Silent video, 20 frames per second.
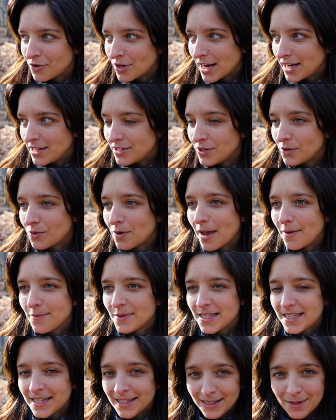what I do, I'm
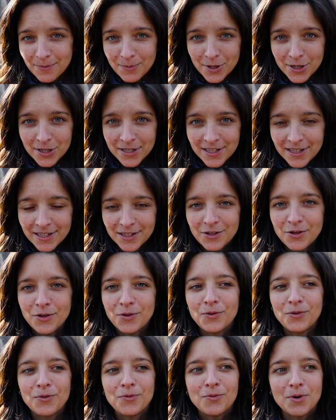still a person
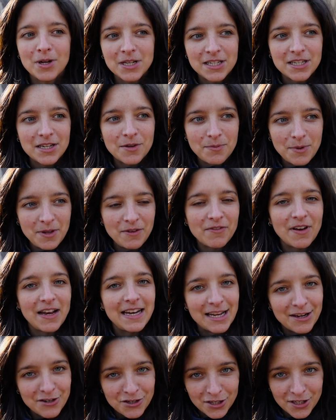who wants to be
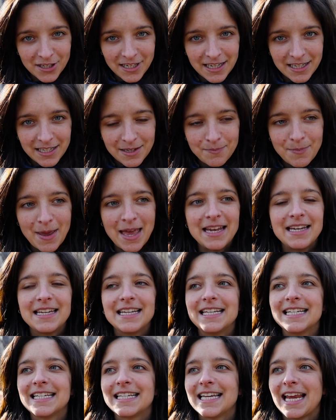financially
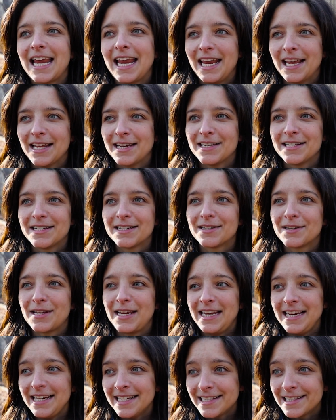independent and
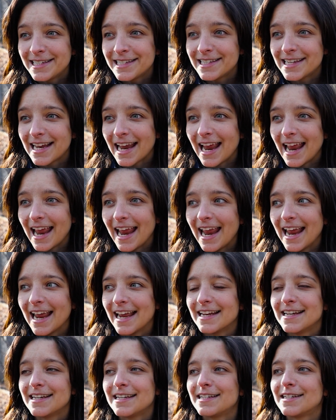eat
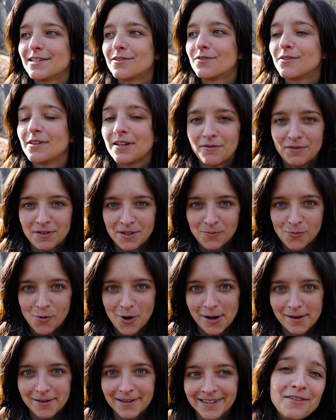and live
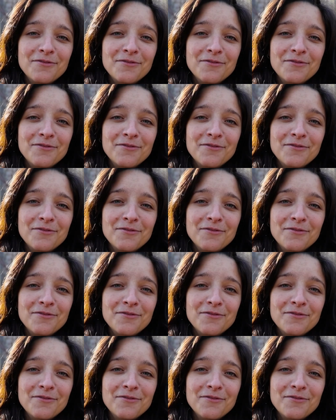somewhere.